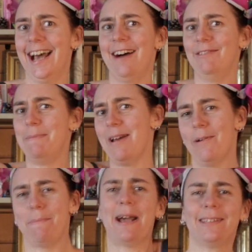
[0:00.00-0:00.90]
having a bit of
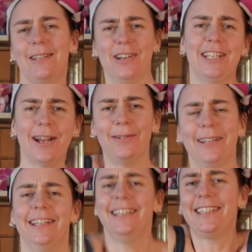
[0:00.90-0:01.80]
a bounce with your
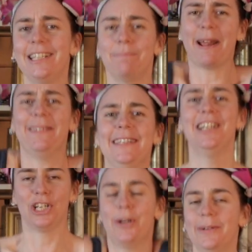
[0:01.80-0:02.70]
shoulders, just bouncing
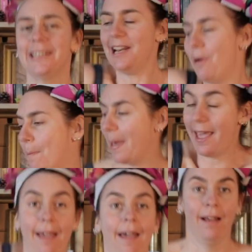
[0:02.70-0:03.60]
your shoulders a little
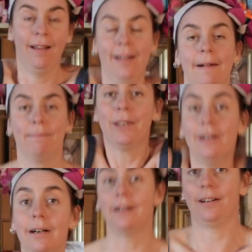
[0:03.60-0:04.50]
bit.
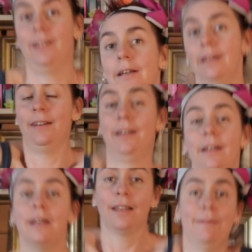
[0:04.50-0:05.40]
Oh,
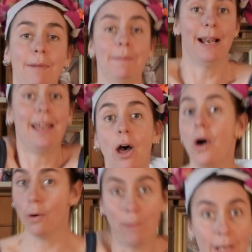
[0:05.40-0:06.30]
maybe let the
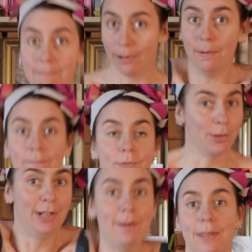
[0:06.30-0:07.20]
whole body
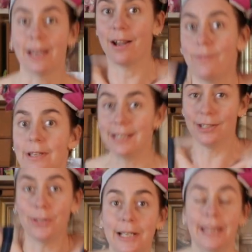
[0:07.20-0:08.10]
join in with that if it's
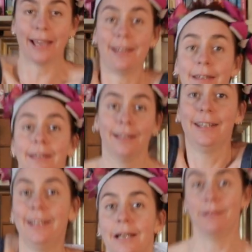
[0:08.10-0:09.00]
enjoying that.
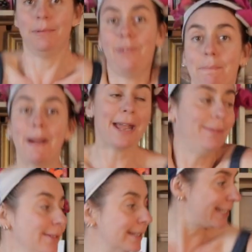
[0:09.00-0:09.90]
The
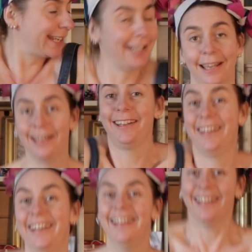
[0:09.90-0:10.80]
bounce.
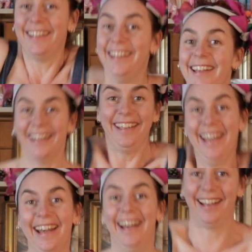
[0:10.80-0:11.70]

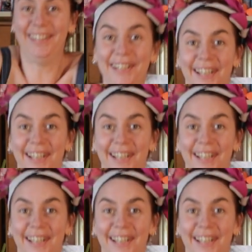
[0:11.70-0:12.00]
Yeah.